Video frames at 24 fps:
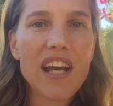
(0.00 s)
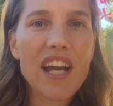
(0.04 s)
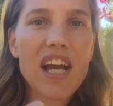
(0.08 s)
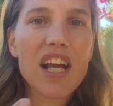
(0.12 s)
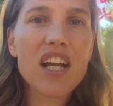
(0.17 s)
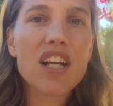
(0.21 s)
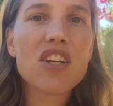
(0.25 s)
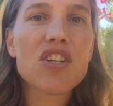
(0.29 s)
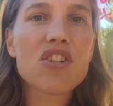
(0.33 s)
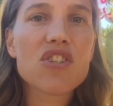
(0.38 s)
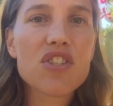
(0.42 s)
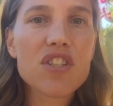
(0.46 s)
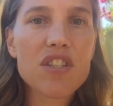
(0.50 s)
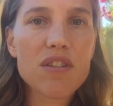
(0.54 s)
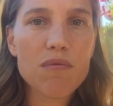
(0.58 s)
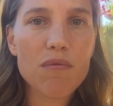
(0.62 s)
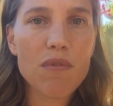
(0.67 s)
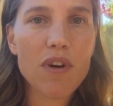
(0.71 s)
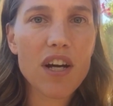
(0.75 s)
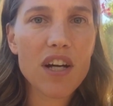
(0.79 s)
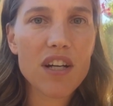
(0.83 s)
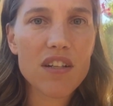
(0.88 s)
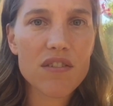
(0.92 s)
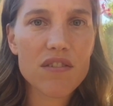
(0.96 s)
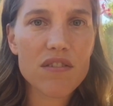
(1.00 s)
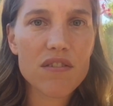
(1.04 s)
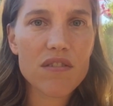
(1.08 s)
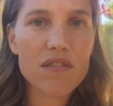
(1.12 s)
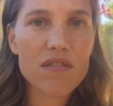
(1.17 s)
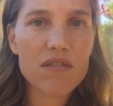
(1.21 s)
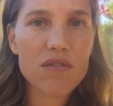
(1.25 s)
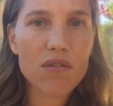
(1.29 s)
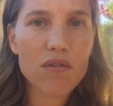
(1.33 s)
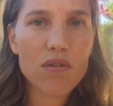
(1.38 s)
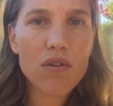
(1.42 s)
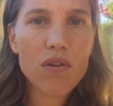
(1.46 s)
energy-wise.
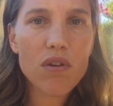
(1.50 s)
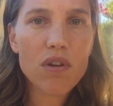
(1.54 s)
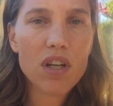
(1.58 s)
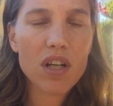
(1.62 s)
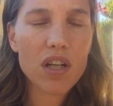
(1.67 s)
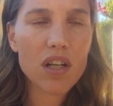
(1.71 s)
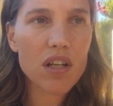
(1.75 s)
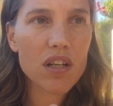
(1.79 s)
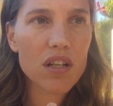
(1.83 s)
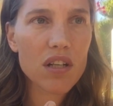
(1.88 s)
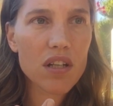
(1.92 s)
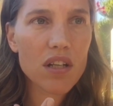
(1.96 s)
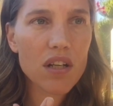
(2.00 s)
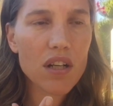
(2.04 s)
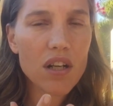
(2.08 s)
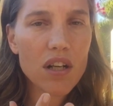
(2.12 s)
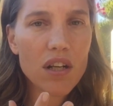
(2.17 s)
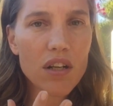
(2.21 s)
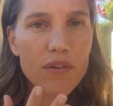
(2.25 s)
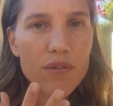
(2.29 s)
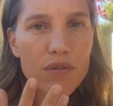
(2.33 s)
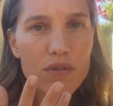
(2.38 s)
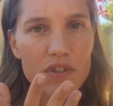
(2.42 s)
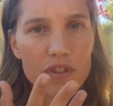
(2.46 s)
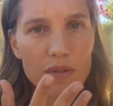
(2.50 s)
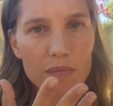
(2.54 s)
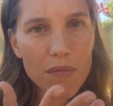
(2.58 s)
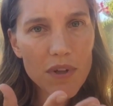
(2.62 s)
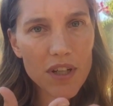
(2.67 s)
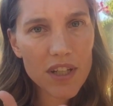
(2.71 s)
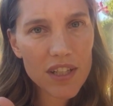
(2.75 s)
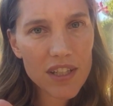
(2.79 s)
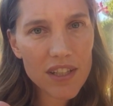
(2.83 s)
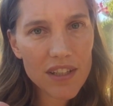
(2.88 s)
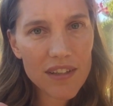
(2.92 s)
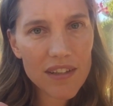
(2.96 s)
So you can look
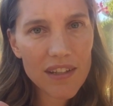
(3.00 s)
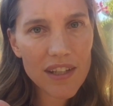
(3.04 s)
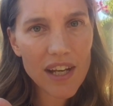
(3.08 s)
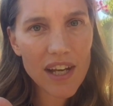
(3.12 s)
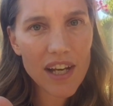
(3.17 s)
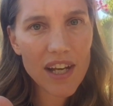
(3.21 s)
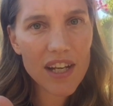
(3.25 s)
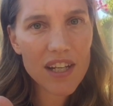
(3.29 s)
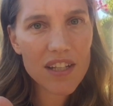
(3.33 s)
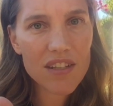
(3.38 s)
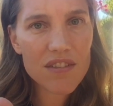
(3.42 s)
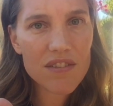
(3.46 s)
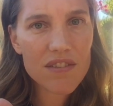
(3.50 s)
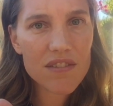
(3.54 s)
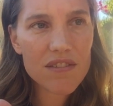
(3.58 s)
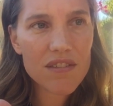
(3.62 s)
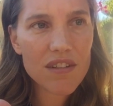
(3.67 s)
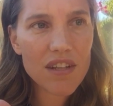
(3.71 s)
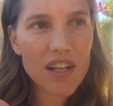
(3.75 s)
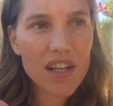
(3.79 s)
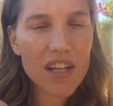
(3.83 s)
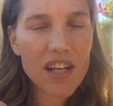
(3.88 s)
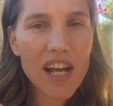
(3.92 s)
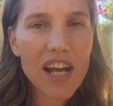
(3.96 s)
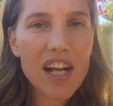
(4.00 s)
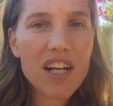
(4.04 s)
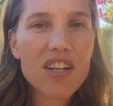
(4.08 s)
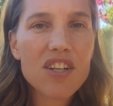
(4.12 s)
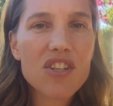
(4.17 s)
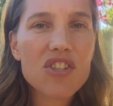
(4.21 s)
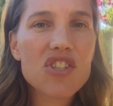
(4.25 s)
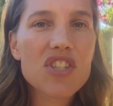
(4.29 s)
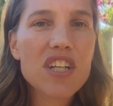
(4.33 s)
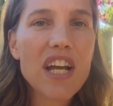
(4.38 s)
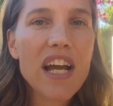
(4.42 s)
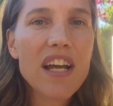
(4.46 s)
somebody in the eyes and
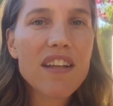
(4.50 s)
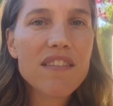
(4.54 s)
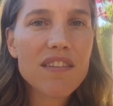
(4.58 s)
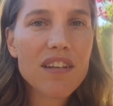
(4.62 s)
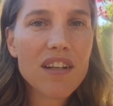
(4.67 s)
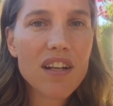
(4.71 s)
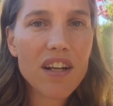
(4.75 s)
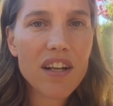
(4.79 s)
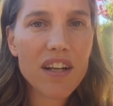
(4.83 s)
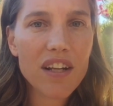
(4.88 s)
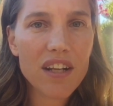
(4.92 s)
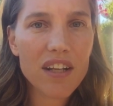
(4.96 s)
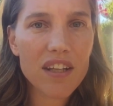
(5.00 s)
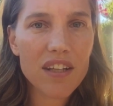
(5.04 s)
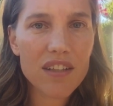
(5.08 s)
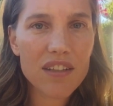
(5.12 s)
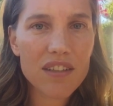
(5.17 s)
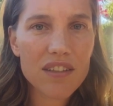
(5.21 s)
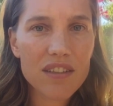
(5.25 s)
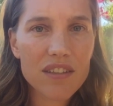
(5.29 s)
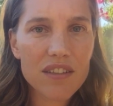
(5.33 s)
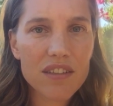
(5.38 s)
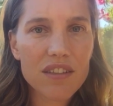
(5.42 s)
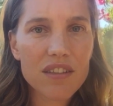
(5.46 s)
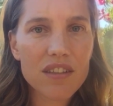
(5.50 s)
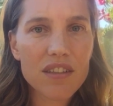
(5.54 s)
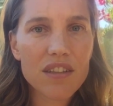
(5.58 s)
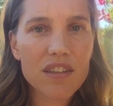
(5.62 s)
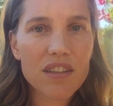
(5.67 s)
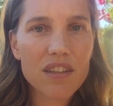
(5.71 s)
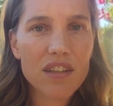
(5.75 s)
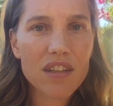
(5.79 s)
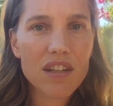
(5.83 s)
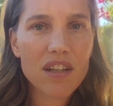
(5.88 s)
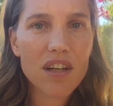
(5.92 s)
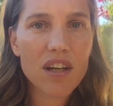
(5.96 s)
energetically
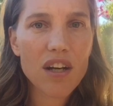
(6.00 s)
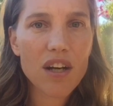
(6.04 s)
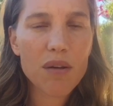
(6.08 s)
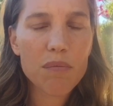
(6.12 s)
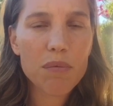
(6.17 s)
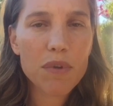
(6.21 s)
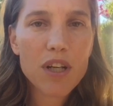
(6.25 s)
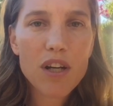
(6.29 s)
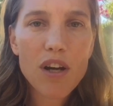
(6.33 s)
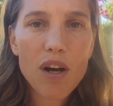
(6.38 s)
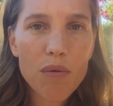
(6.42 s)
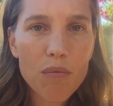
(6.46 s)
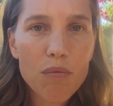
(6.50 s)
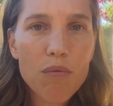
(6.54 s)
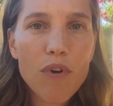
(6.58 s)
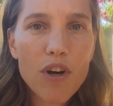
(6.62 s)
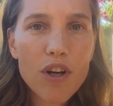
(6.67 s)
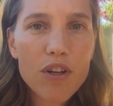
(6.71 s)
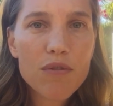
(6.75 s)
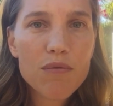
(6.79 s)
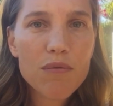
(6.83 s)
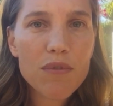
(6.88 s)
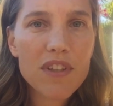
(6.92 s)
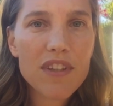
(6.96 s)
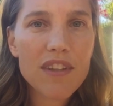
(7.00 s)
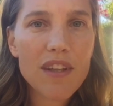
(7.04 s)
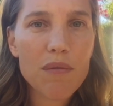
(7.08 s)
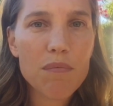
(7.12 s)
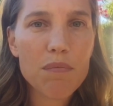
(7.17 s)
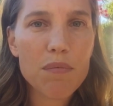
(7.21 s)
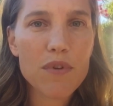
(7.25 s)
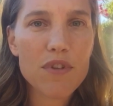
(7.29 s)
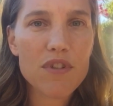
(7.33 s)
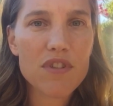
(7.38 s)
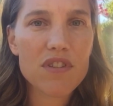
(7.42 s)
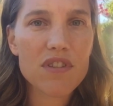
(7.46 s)
become one with that
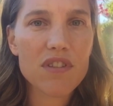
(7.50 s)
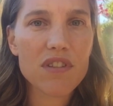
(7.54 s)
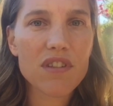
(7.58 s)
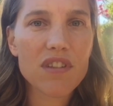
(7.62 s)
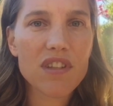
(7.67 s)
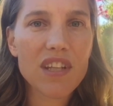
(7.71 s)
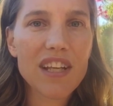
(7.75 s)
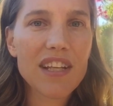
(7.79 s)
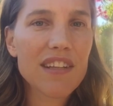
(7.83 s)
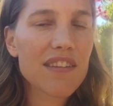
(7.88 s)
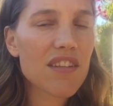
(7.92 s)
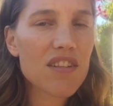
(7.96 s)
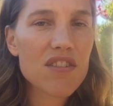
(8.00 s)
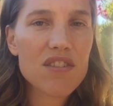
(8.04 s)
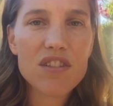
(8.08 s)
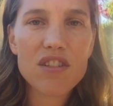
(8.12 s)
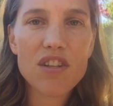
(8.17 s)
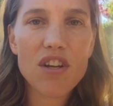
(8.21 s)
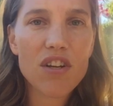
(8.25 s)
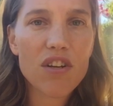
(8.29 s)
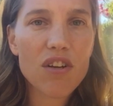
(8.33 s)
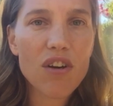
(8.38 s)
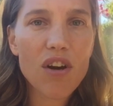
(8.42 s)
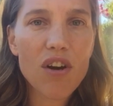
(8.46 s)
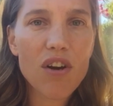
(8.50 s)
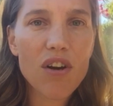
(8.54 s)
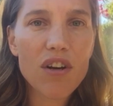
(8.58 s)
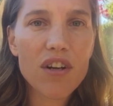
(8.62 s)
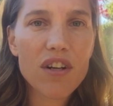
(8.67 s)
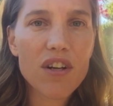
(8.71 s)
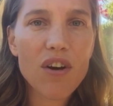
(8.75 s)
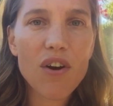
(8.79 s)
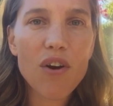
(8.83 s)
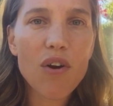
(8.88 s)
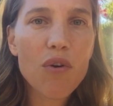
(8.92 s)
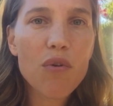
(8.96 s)
person. It does not
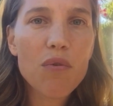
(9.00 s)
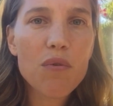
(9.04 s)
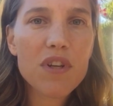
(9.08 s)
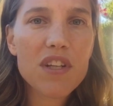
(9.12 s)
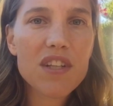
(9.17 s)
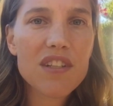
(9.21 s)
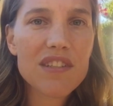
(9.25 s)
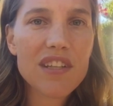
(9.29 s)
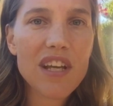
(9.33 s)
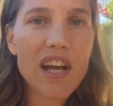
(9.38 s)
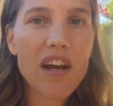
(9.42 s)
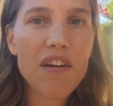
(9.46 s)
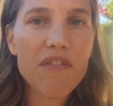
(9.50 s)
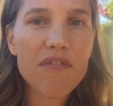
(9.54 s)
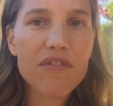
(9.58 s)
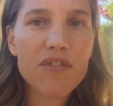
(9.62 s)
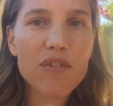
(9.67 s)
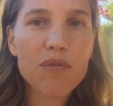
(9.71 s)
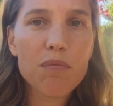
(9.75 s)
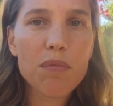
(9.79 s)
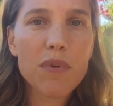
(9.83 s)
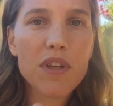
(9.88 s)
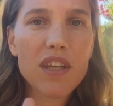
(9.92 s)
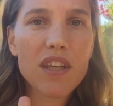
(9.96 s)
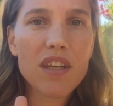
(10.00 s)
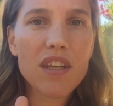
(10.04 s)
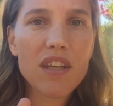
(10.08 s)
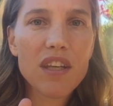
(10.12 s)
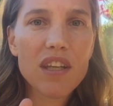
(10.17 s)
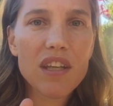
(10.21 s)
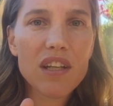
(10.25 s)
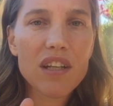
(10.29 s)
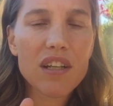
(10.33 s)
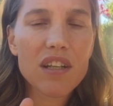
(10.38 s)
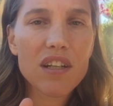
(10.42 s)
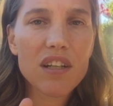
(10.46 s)
always have to
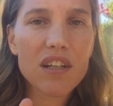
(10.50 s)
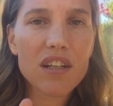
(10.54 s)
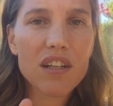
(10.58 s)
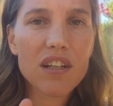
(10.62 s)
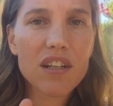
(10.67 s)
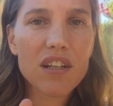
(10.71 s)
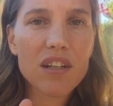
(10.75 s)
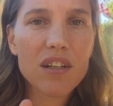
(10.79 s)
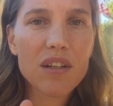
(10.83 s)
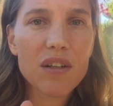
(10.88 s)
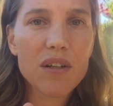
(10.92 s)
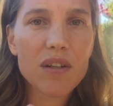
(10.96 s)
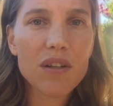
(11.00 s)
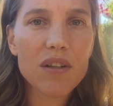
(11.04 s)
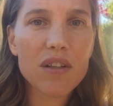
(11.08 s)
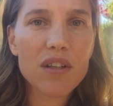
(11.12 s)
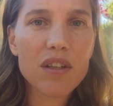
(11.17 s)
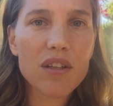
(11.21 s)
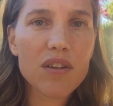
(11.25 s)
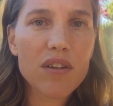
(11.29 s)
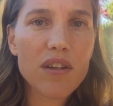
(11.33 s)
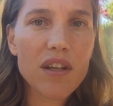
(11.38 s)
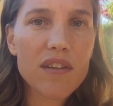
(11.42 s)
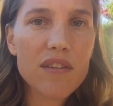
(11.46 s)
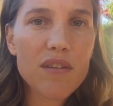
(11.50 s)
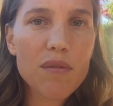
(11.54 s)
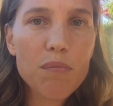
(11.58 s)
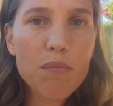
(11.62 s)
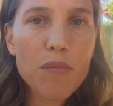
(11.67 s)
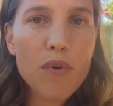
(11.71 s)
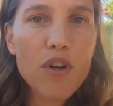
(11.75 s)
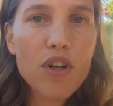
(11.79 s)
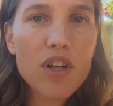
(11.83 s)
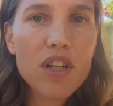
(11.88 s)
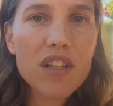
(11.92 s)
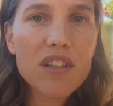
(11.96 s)
be that the
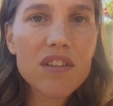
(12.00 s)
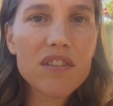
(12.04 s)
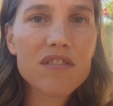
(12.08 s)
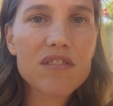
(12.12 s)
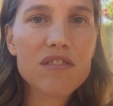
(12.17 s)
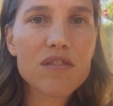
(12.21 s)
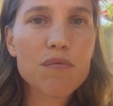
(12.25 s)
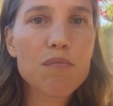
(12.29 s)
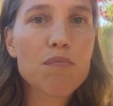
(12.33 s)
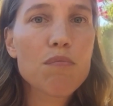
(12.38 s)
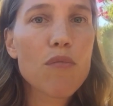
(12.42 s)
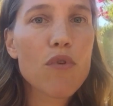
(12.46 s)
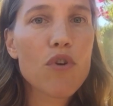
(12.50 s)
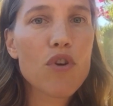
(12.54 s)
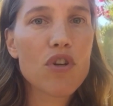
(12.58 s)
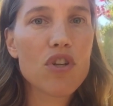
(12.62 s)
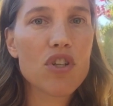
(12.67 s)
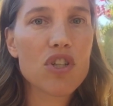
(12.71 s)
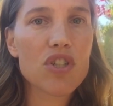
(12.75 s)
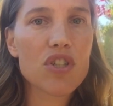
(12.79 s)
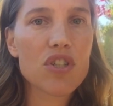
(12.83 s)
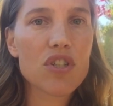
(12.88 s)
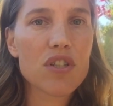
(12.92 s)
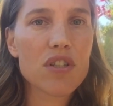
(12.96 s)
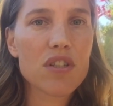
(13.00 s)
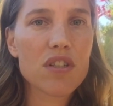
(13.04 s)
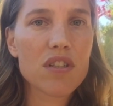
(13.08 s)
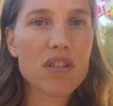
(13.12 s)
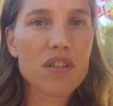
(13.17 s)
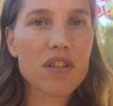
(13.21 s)
bodies merge,